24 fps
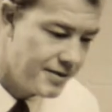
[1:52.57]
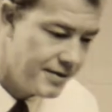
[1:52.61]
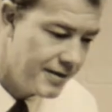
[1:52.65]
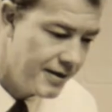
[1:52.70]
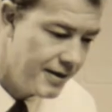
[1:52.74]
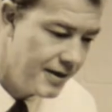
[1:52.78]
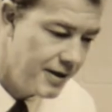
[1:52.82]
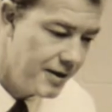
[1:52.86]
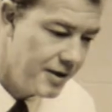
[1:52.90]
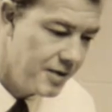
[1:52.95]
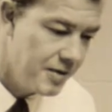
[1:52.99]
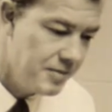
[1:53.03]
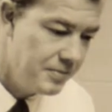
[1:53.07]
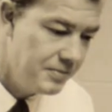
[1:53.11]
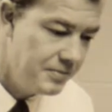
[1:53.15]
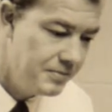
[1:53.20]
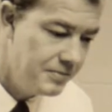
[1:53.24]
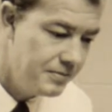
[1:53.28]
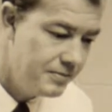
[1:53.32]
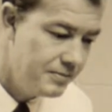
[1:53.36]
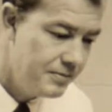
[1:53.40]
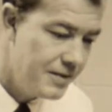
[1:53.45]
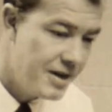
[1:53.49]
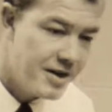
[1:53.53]
the
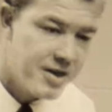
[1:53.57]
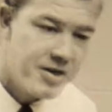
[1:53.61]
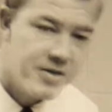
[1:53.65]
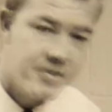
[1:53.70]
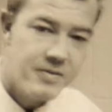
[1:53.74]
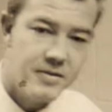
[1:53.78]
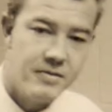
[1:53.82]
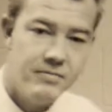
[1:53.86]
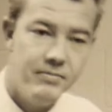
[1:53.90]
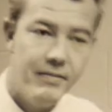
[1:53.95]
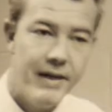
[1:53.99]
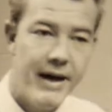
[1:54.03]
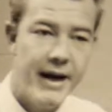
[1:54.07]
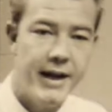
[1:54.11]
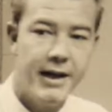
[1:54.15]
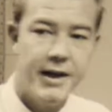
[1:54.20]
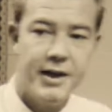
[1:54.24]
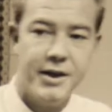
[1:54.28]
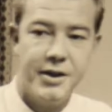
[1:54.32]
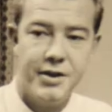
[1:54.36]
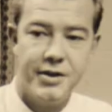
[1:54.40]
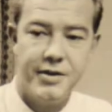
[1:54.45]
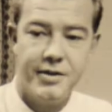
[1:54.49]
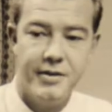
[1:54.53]
uh,
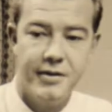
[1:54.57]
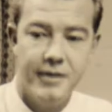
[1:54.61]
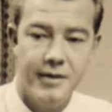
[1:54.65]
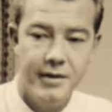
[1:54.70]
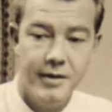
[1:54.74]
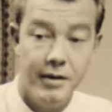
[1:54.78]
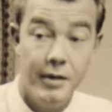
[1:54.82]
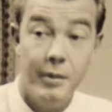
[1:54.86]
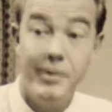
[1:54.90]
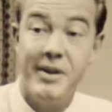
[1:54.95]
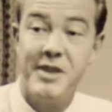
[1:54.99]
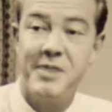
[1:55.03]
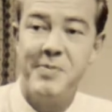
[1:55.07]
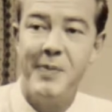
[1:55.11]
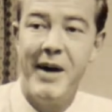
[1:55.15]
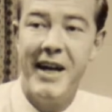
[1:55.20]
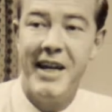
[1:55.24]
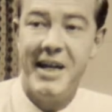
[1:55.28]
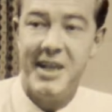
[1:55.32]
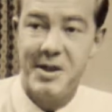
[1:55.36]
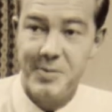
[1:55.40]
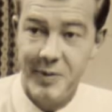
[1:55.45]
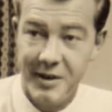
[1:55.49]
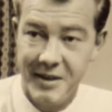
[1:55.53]
mismanaged, uh,
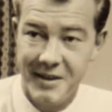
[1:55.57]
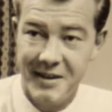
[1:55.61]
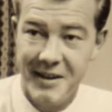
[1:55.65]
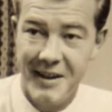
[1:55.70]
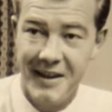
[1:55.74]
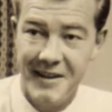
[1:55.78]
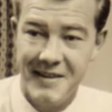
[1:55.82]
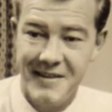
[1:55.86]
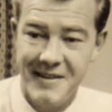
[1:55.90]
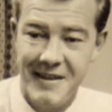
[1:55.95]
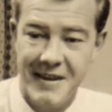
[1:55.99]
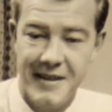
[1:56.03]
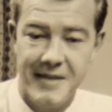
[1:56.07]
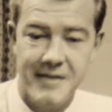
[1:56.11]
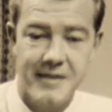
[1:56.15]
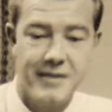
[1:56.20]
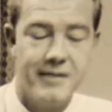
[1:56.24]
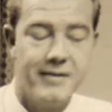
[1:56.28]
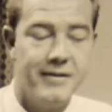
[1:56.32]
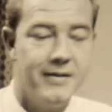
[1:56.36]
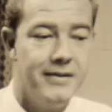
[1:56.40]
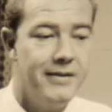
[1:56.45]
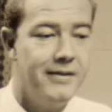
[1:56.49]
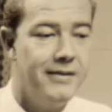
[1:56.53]
mismanagement contest.
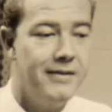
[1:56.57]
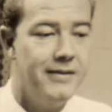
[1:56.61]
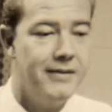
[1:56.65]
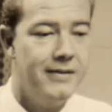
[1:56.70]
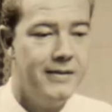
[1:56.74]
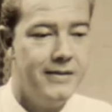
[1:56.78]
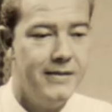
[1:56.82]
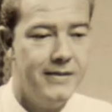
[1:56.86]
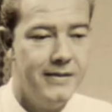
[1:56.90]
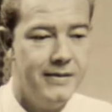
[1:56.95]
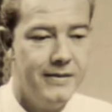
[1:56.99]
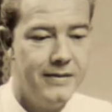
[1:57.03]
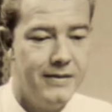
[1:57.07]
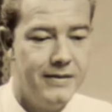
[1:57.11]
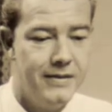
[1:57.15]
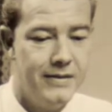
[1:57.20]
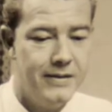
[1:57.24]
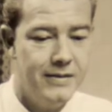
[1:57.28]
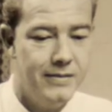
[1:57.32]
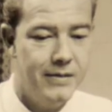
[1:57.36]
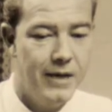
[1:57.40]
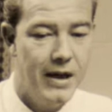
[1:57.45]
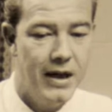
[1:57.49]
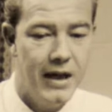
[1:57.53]
Uh,
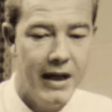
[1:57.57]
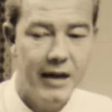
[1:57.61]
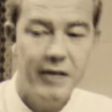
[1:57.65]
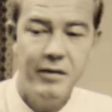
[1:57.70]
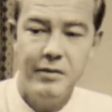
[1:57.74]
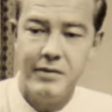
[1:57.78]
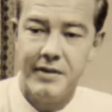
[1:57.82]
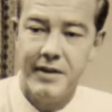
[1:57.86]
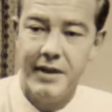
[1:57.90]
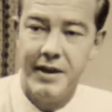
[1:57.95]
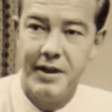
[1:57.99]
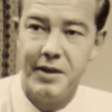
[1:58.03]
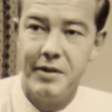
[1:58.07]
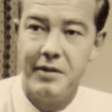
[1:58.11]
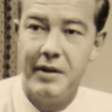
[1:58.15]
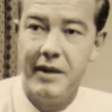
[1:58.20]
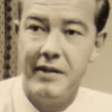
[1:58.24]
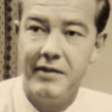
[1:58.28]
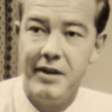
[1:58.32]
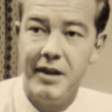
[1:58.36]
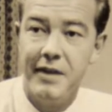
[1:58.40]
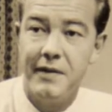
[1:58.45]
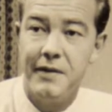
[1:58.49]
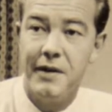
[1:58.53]
well, I don't think you
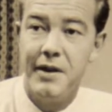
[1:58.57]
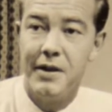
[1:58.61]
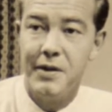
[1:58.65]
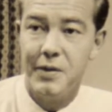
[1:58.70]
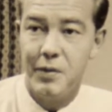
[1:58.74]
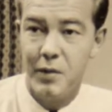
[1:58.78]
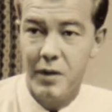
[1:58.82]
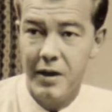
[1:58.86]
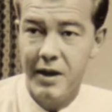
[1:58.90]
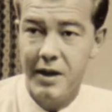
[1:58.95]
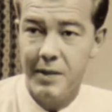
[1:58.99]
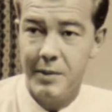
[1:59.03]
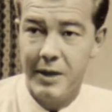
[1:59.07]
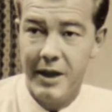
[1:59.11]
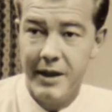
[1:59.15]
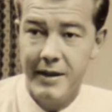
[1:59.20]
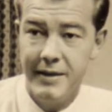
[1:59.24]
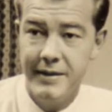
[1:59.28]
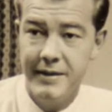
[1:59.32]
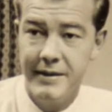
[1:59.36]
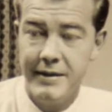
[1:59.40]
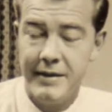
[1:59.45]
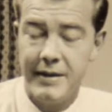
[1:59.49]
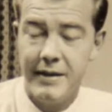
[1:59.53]
have anything to worry about.
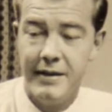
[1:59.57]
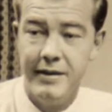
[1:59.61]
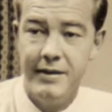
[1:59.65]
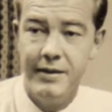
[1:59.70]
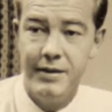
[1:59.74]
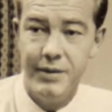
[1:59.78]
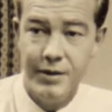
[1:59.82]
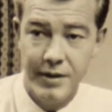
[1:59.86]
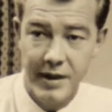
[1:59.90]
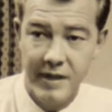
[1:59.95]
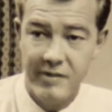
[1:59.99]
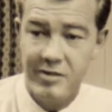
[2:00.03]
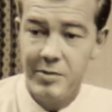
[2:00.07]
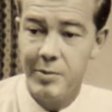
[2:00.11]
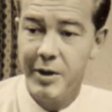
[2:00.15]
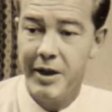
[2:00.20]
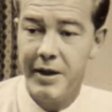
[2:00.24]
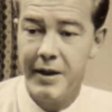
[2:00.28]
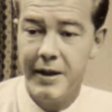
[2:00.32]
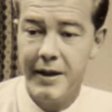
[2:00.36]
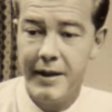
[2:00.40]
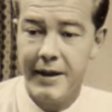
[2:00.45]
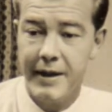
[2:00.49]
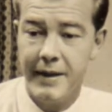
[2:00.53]
You haven't
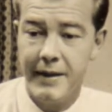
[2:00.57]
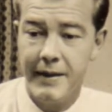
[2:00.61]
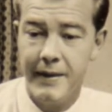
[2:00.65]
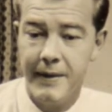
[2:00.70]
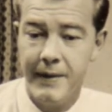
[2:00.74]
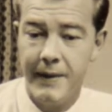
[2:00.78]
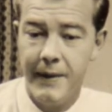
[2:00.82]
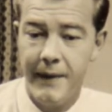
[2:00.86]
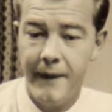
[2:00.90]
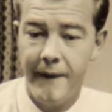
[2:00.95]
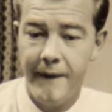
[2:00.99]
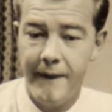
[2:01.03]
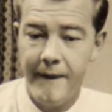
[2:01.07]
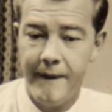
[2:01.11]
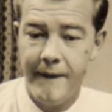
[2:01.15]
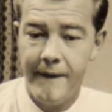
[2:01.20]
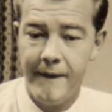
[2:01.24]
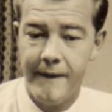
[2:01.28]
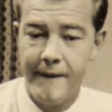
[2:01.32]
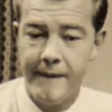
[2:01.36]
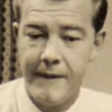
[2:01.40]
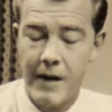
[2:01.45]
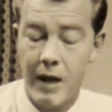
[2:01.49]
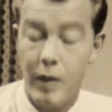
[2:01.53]
been on it.
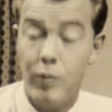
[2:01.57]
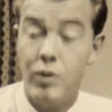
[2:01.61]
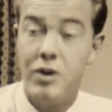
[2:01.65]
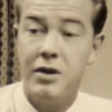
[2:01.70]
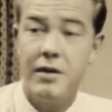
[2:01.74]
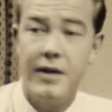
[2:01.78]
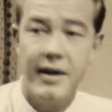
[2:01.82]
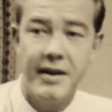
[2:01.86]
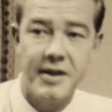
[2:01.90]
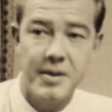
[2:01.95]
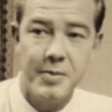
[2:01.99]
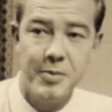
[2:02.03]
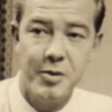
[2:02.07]
Would you like some